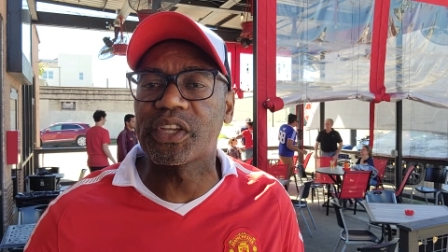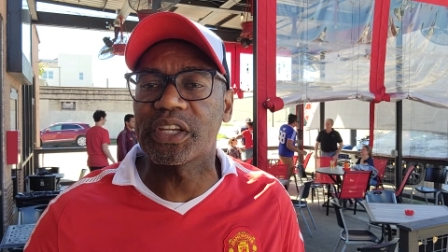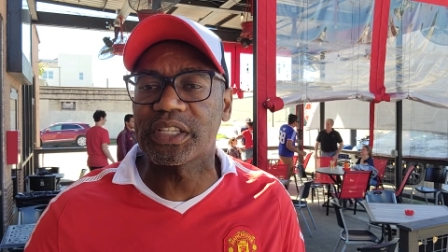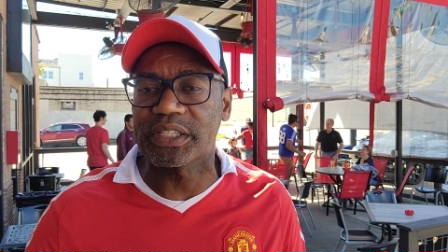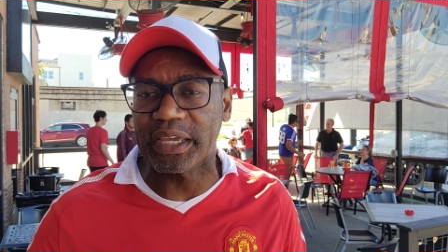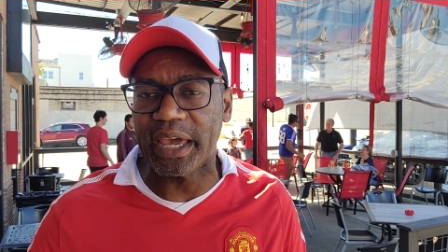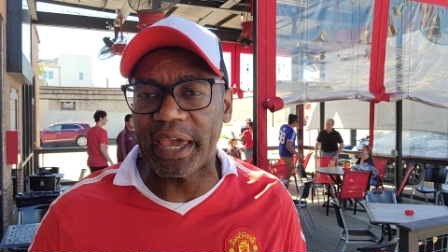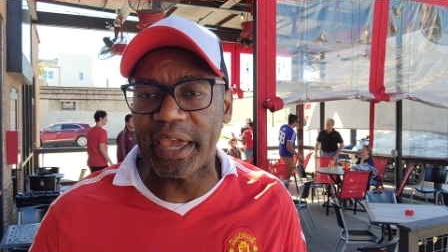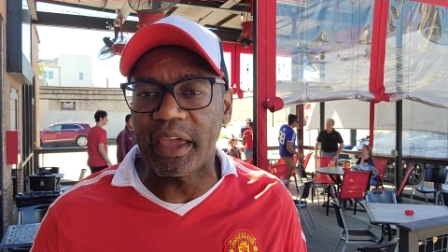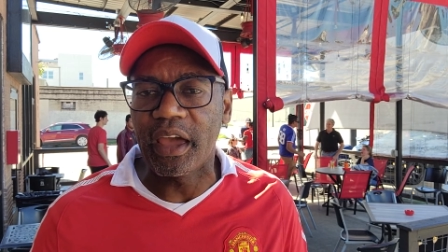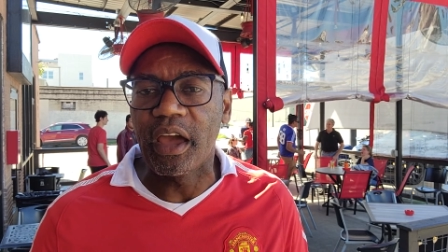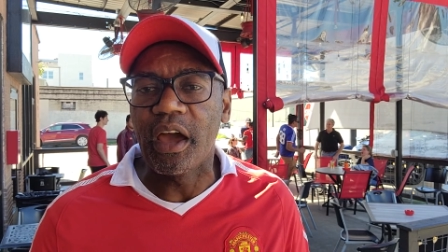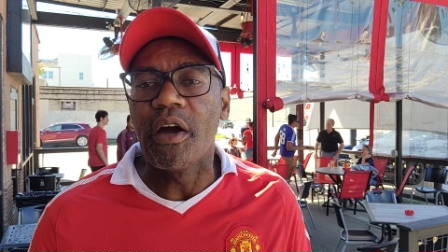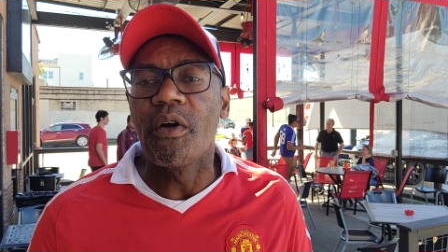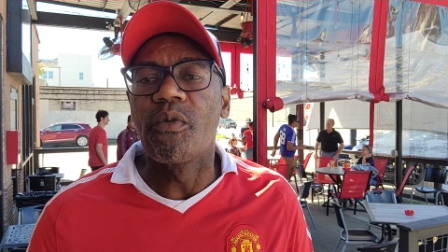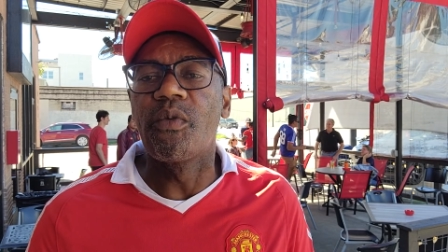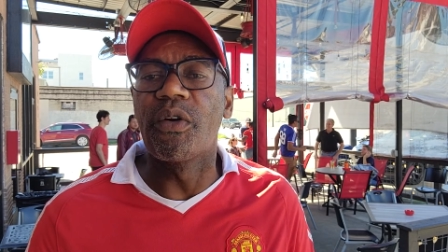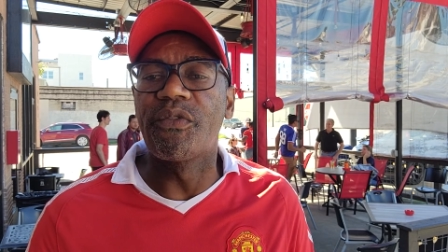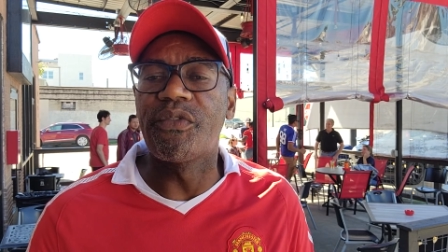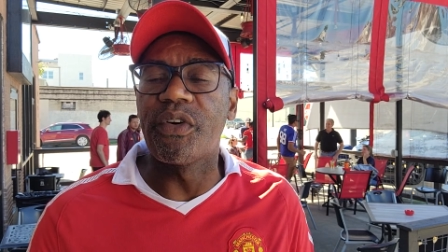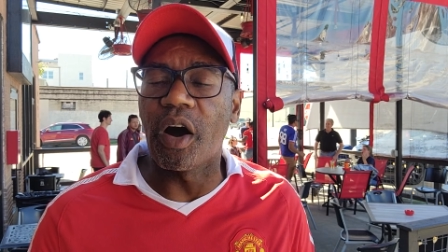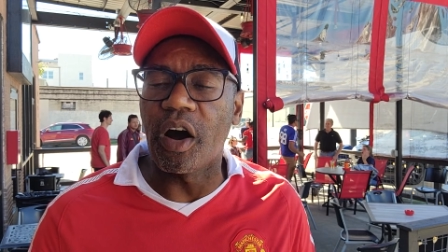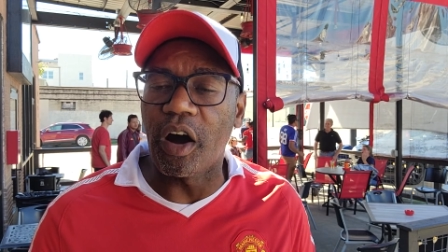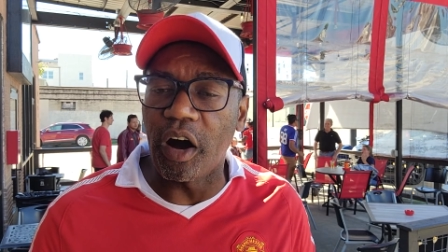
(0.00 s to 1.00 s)
today,
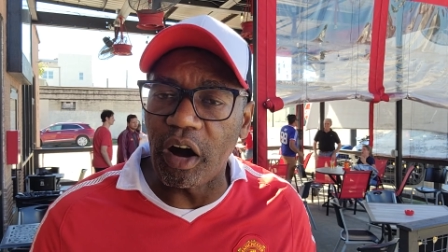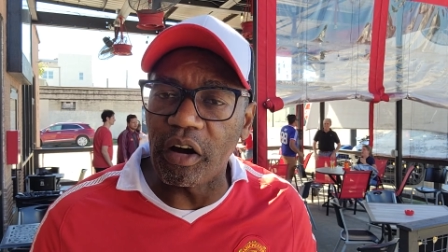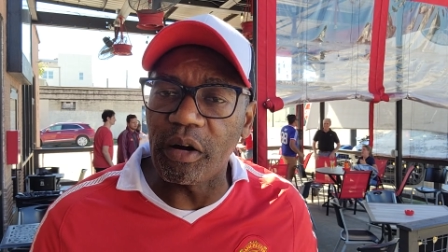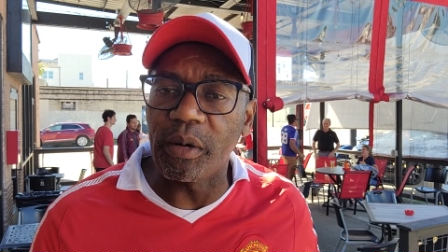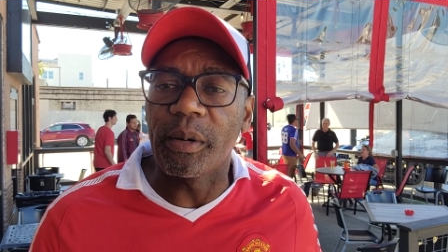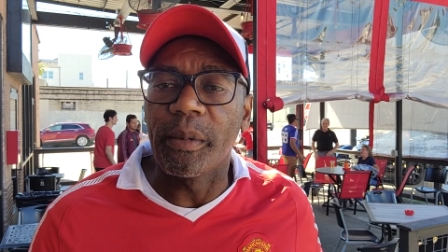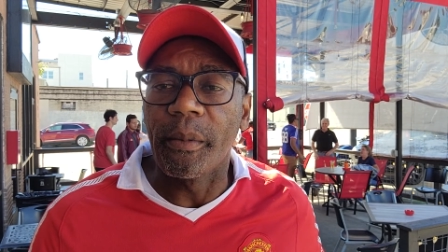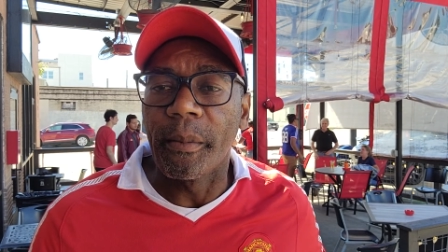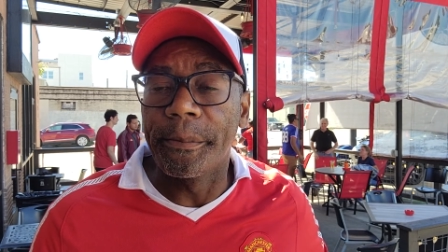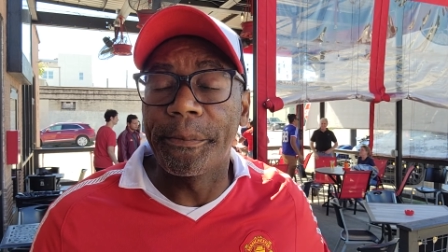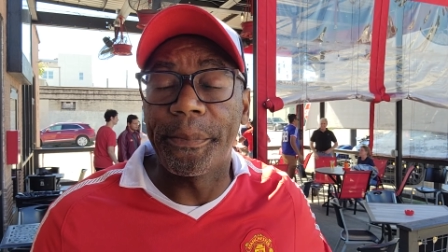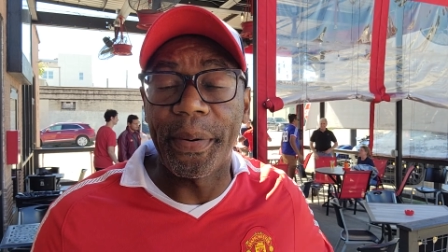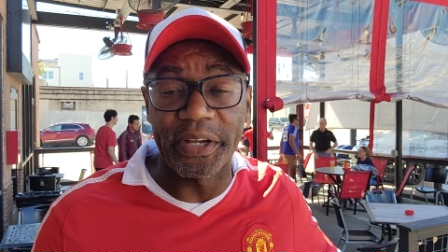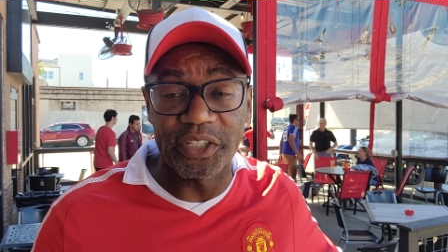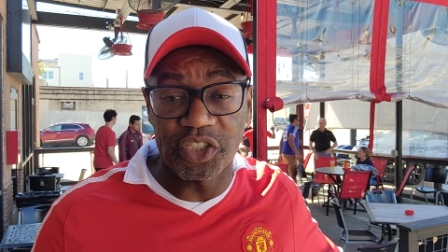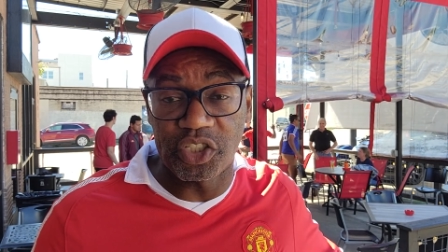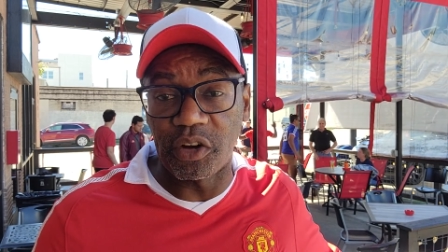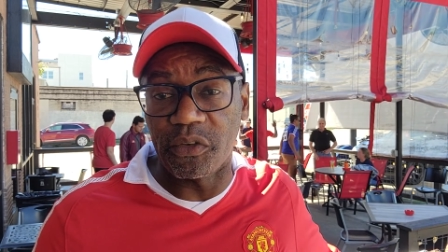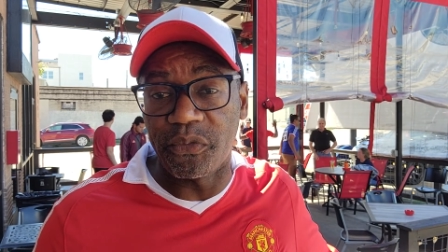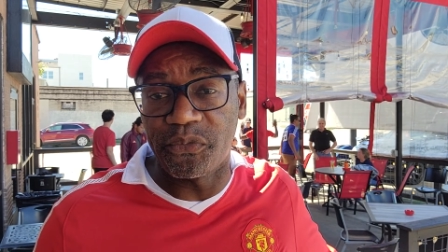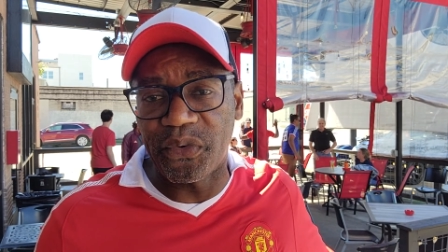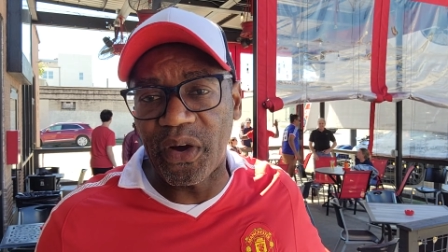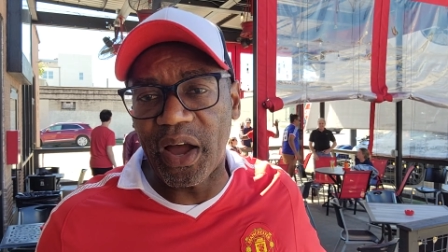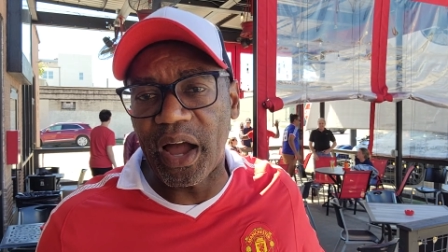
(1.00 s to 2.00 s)
with a hot punch
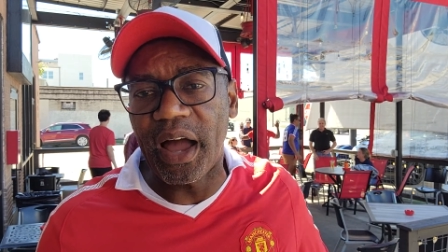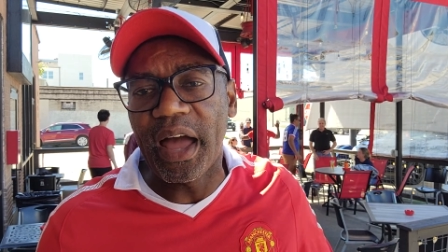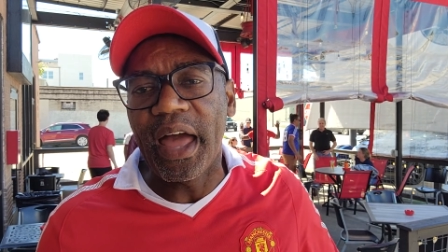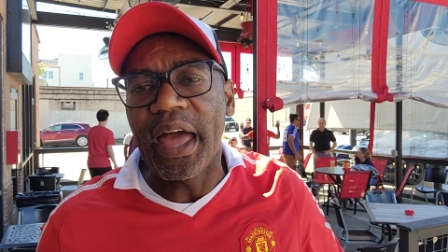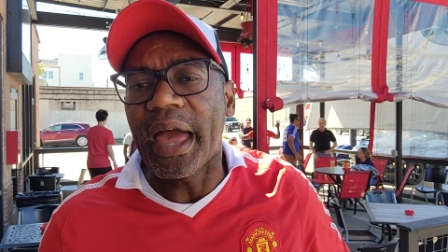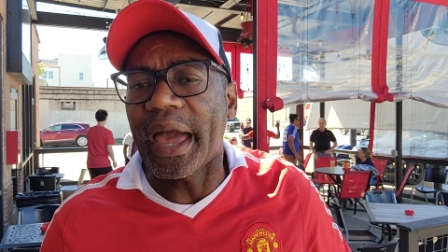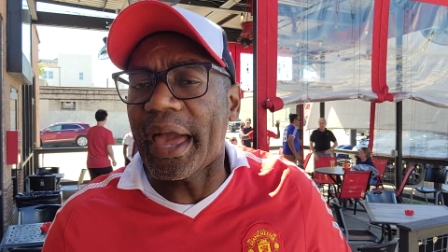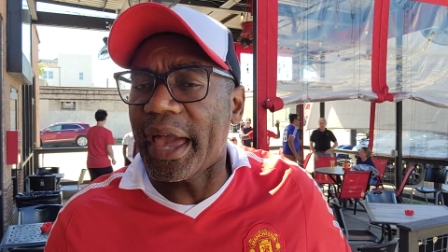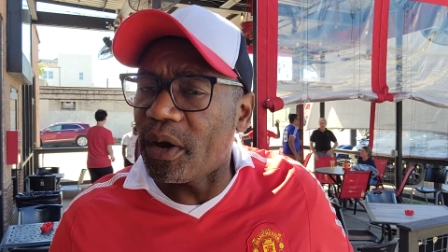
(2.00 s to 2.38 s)
of fire.